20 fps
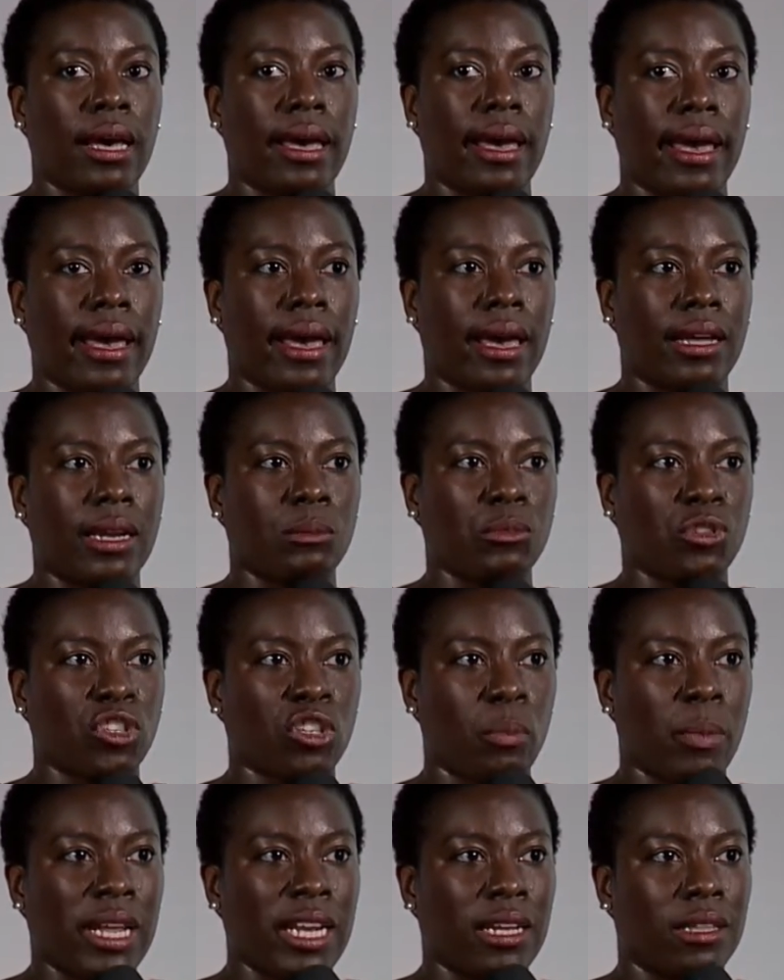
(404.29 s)
And I'm
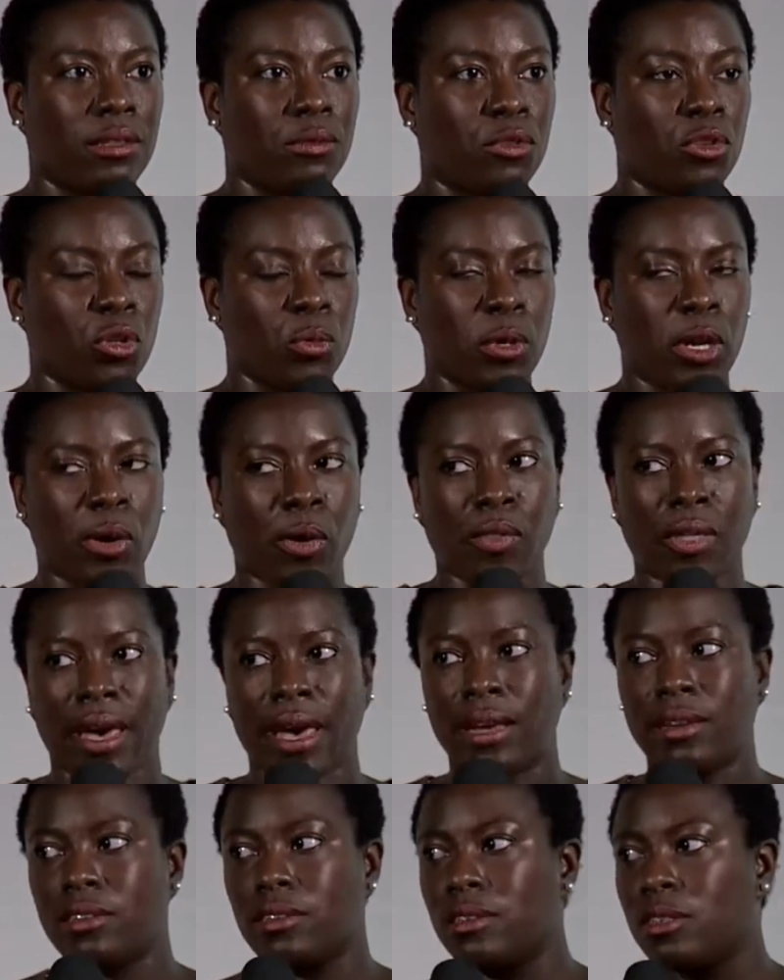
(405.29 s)
sure many in the room know
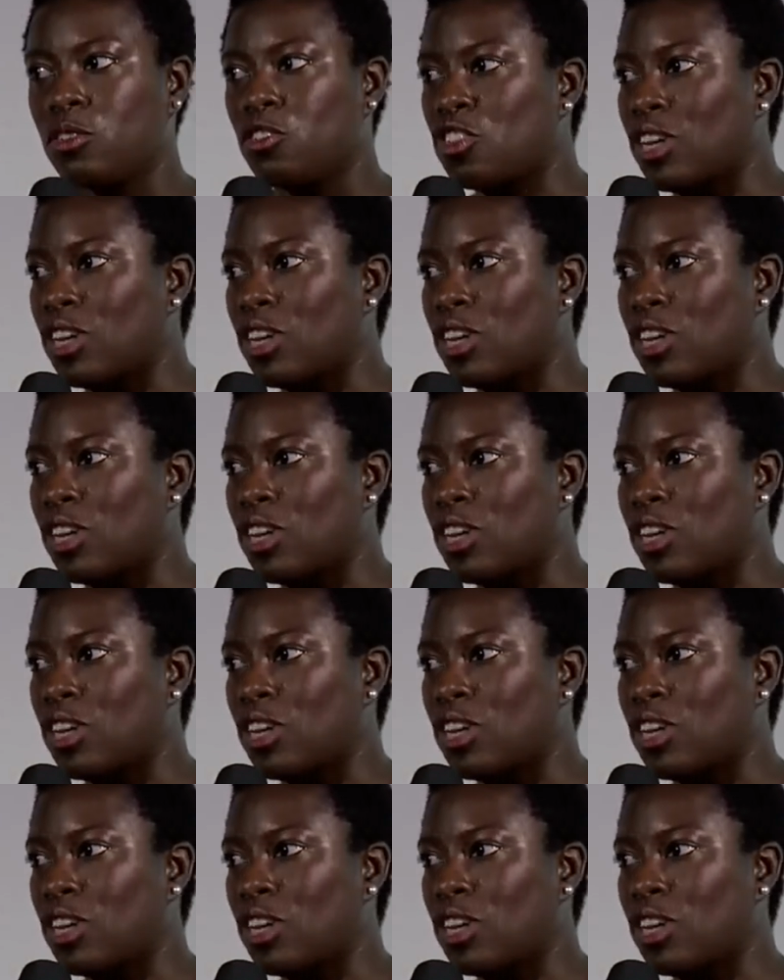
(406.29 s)
that you know,